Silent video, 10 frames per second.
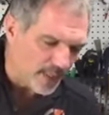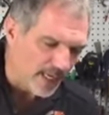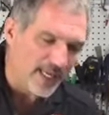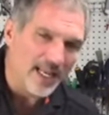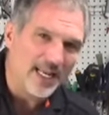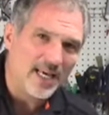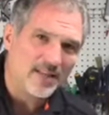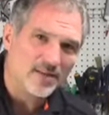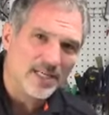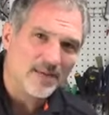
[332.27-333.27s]
in any
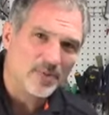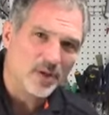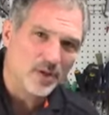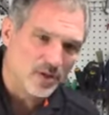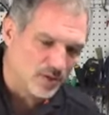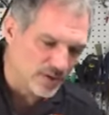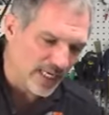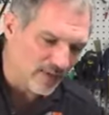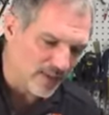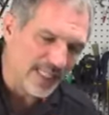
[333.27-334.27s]
other type of glue,
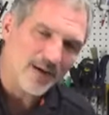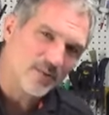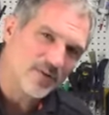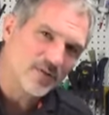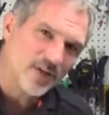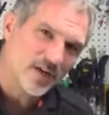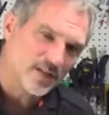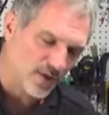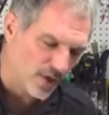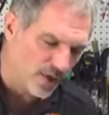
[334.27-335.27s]
generally that would have
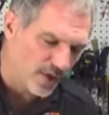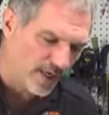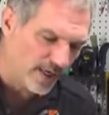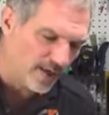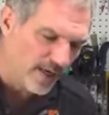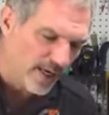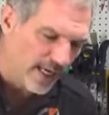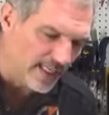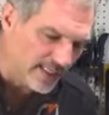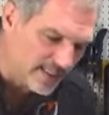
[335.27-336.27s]
started to cure here,
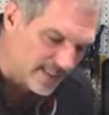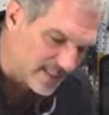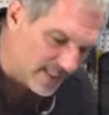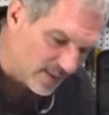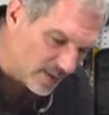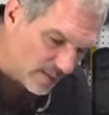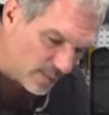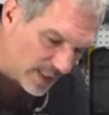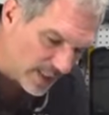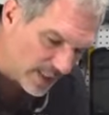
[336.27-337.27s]
and this is still
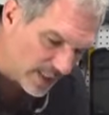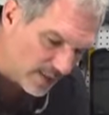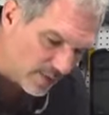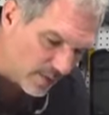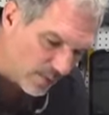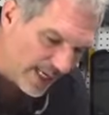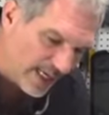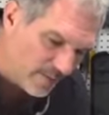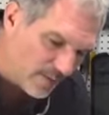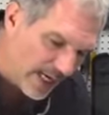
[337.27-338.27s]
completely liquid. When
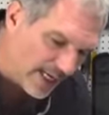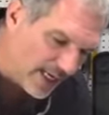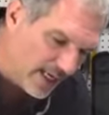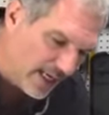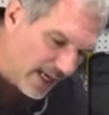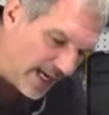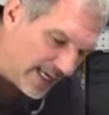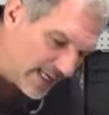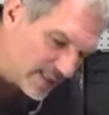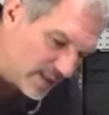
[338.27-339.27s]
I'm ready, I
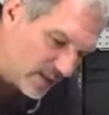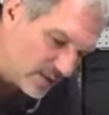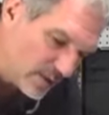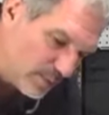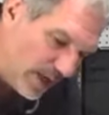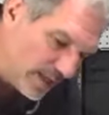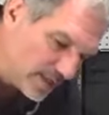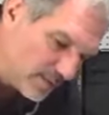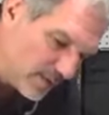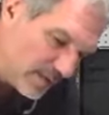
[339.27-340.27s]
get as close as
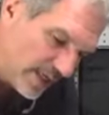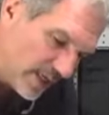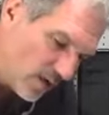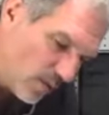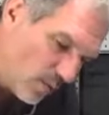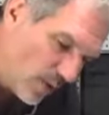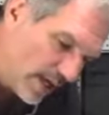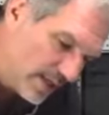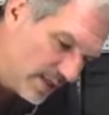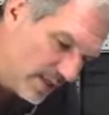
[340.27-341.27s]
possible, and I go
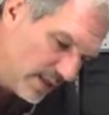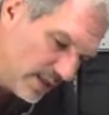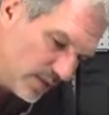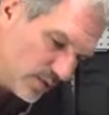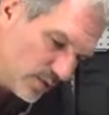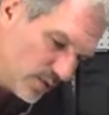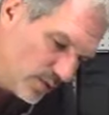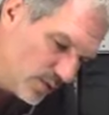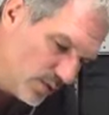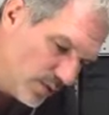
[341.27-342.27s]
1,
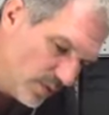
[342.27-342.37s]
2,